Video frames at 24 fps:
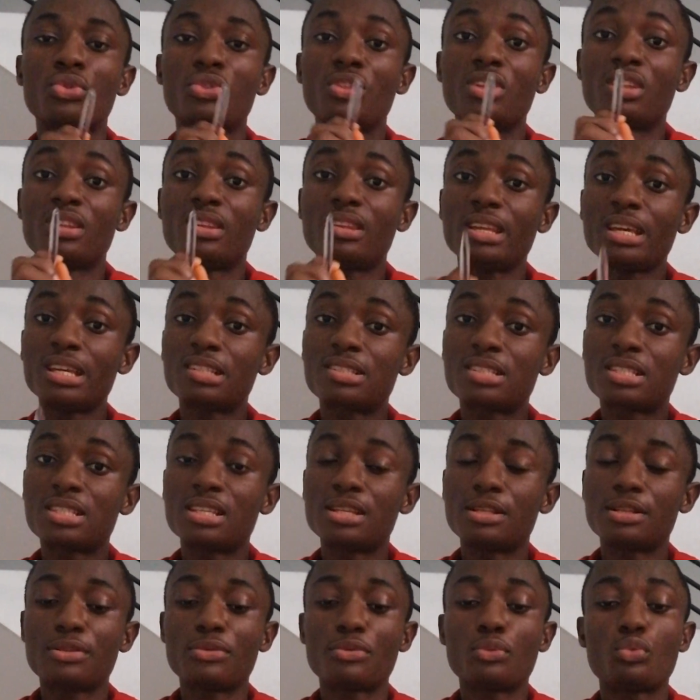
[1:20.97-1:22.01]
the next
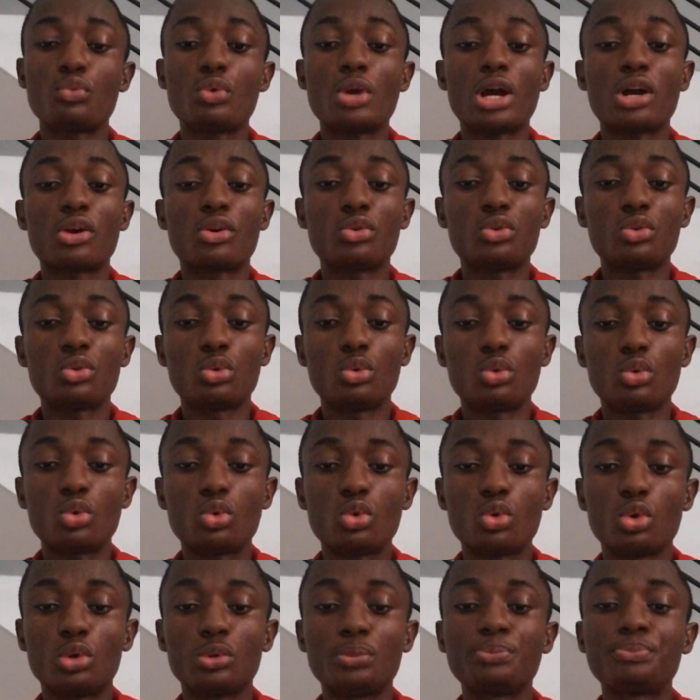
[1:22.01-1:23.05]
thing we are going to
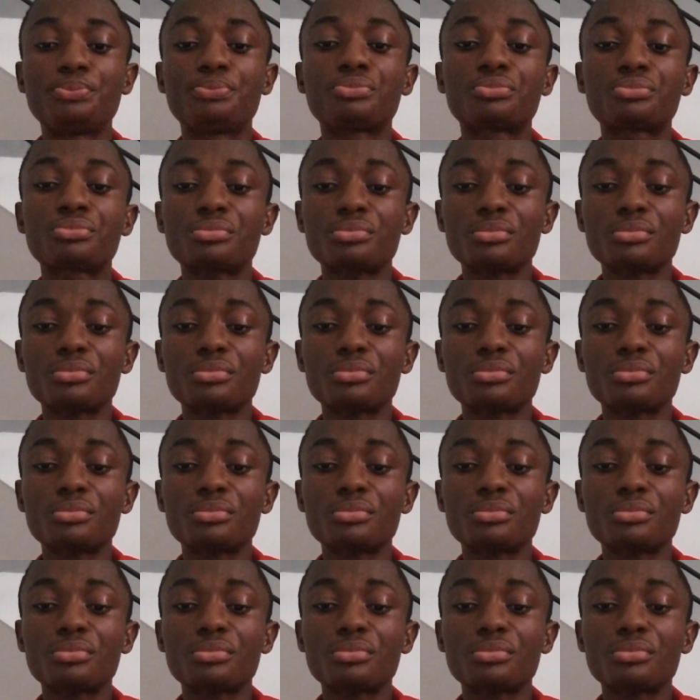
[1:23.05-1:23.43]
look on